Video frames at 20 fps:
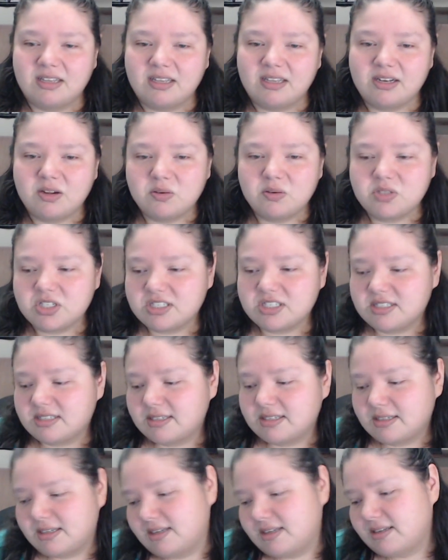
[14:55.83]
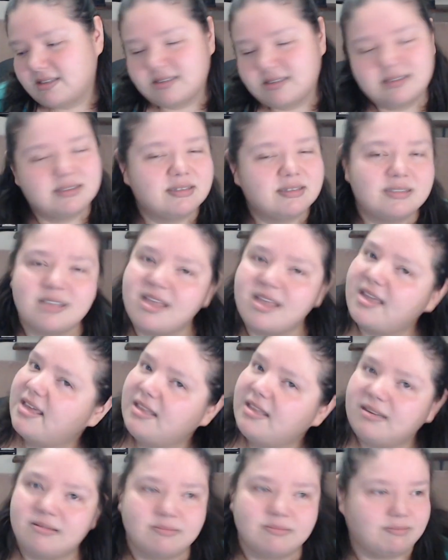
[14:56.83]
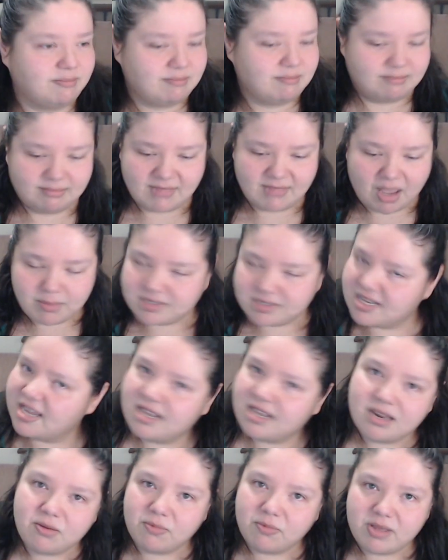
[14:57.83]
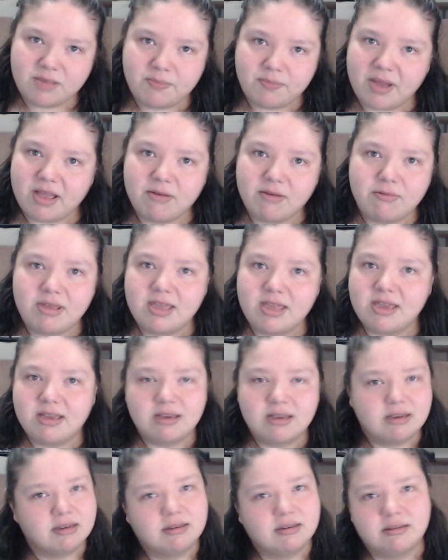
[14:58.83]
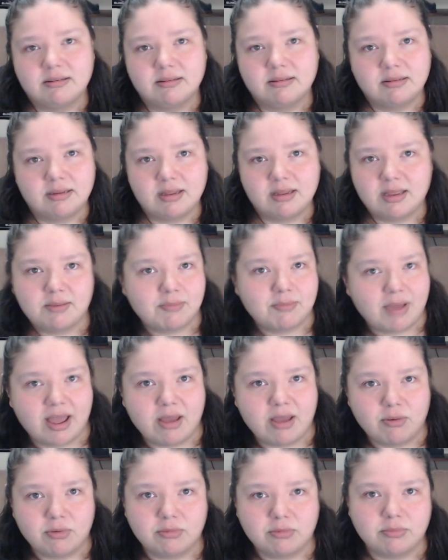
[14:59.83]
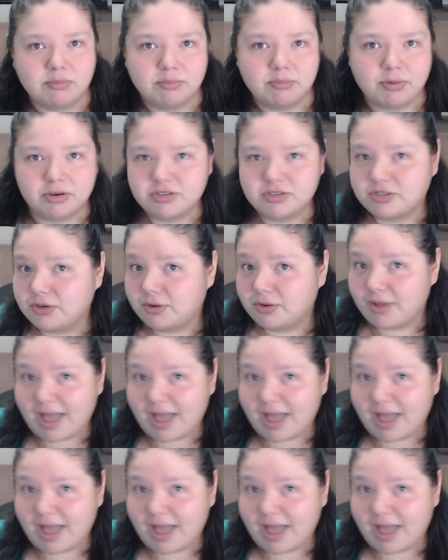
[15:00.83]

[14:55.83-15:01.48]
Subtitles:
Just take it I'm taking it week by week in my own personal at